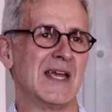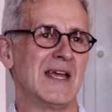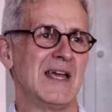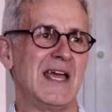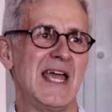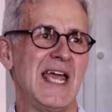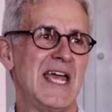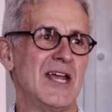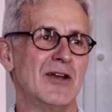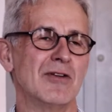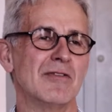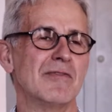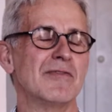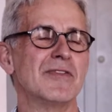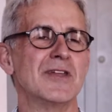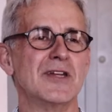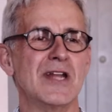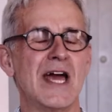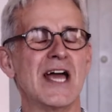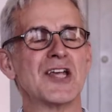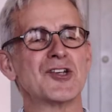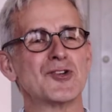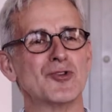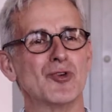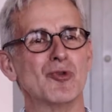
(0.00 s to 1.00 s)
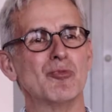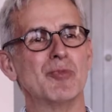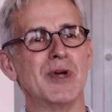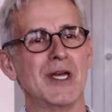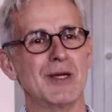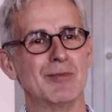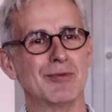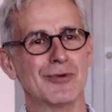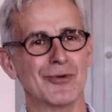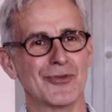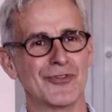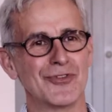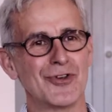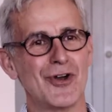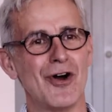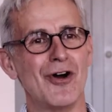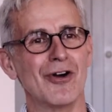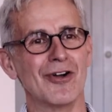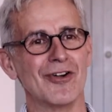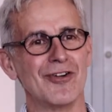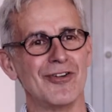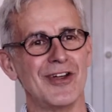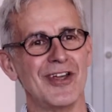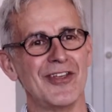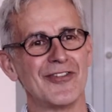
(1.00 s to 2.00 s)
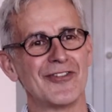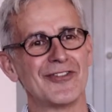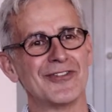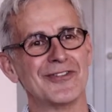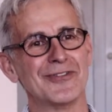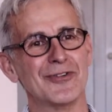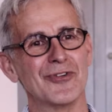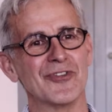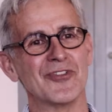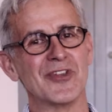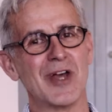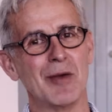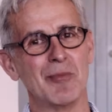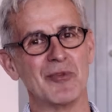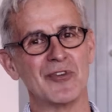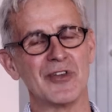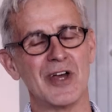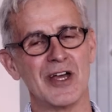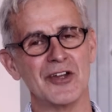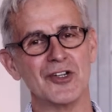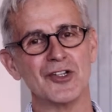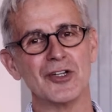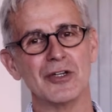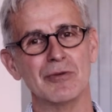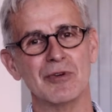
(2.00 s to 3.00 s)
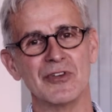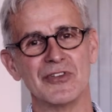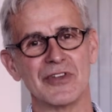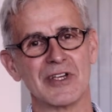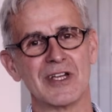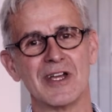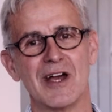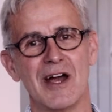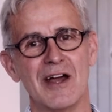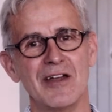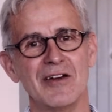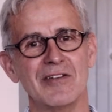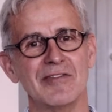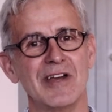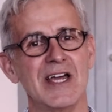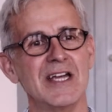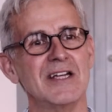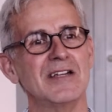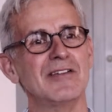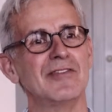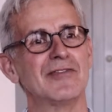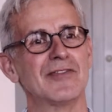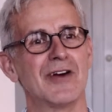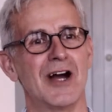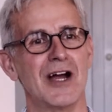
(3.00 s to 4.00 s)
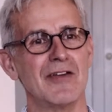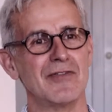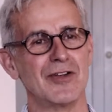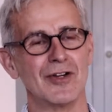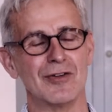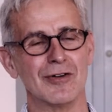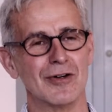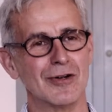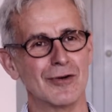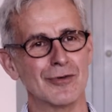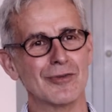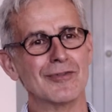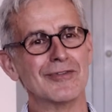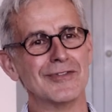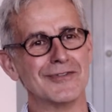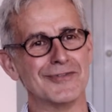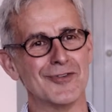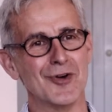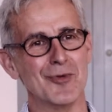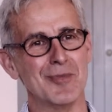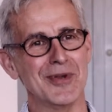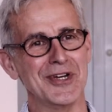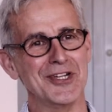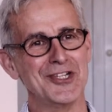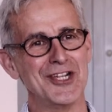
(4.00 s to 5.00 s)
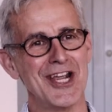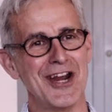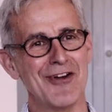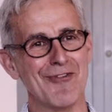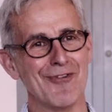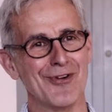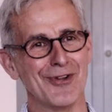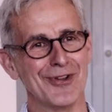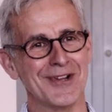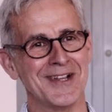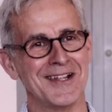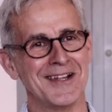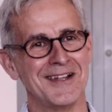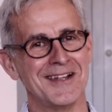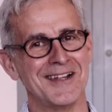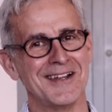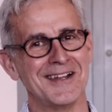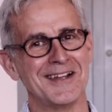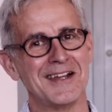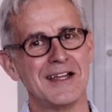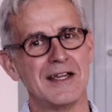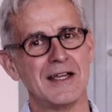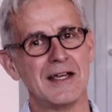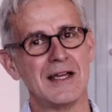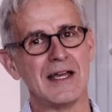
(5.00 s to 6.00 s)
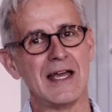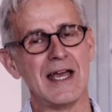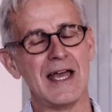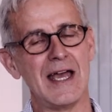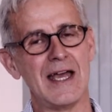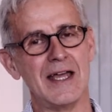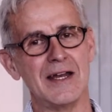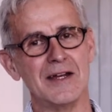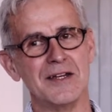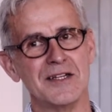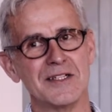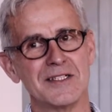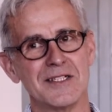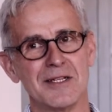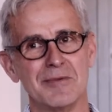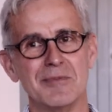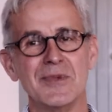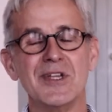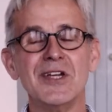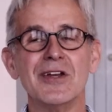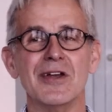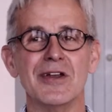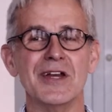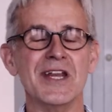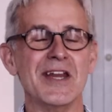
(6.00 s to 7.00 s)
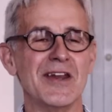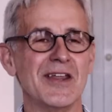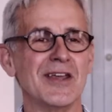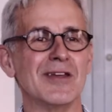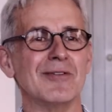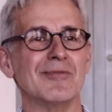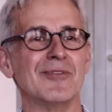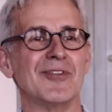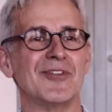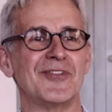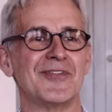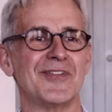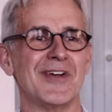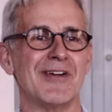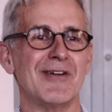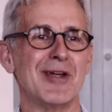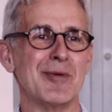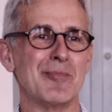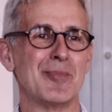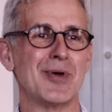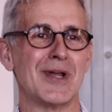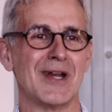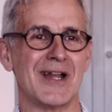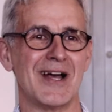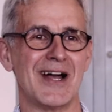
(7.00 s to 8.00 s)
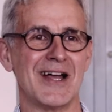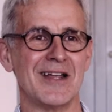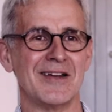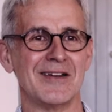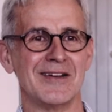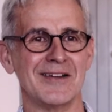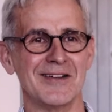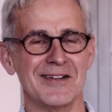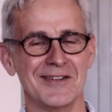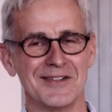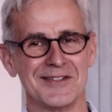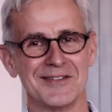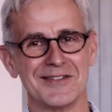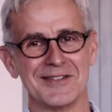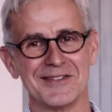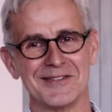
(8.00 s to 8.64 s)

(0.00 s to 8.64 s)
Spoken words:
head of the National People's Congress or some such, who was a kind of 85-year-old former general. And, you know, Ninian was very polite and